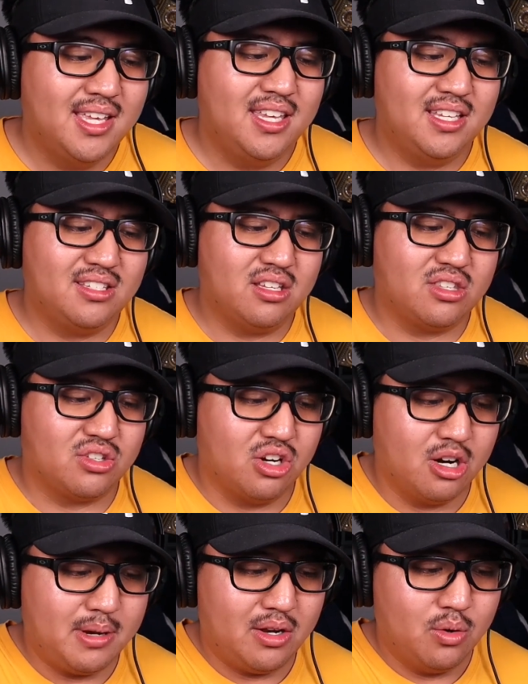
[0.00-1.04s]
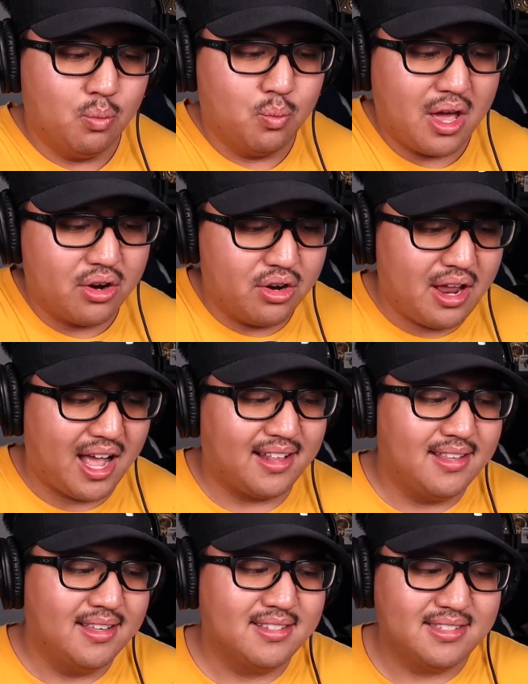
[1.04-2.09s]
is to determine whether or
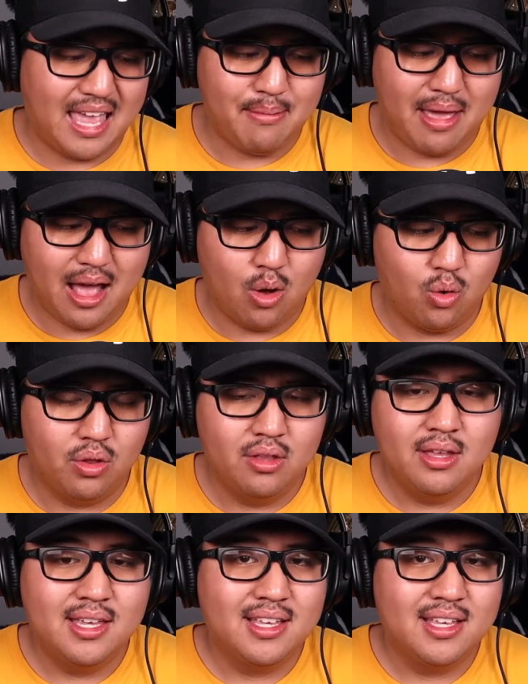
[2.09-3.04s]
not Sam Howell